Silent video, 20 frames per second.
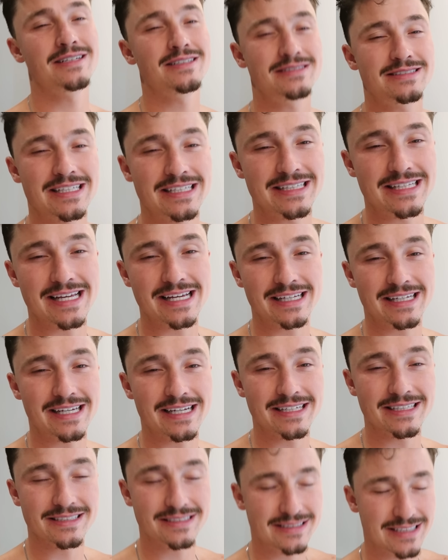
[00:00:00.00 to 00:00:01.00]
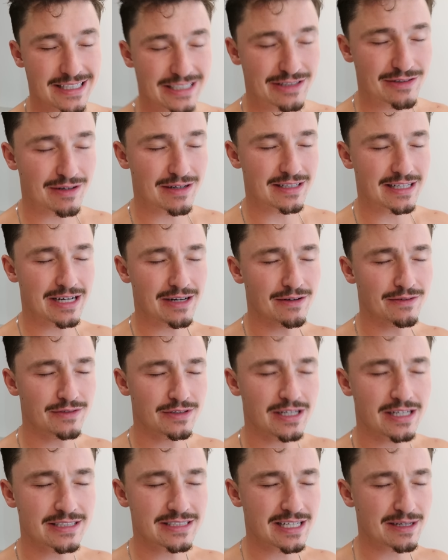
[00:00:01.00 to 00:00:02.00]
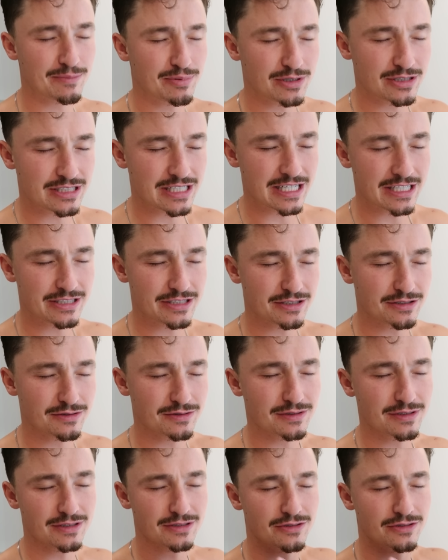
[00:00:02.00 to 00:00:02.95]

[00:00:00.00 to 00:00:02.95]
I stay dedicated, stay grinding. I love you guys. I appreciate you.